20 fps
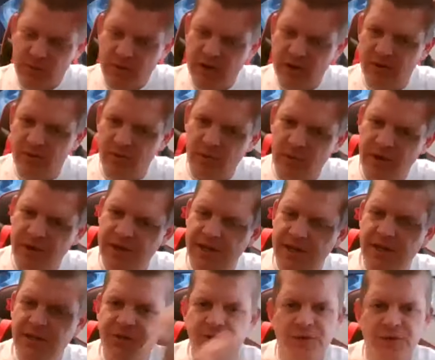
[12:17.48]
Where where
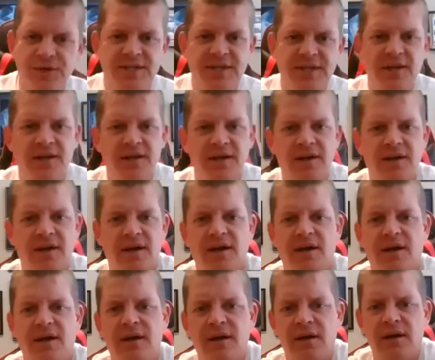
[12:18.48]
did you attend
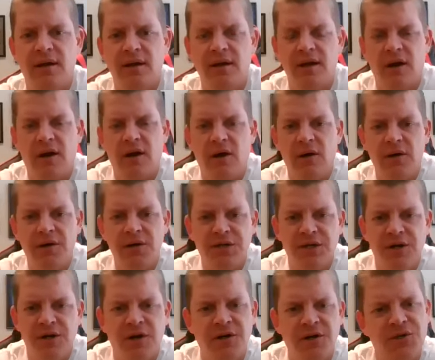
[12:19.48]
uh, college
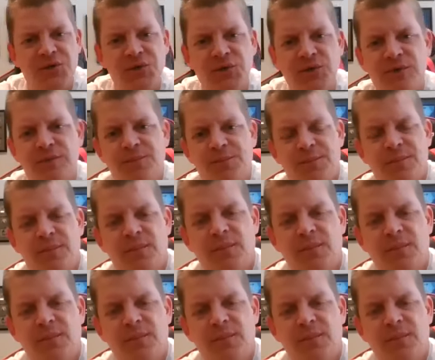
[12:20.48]
and art school?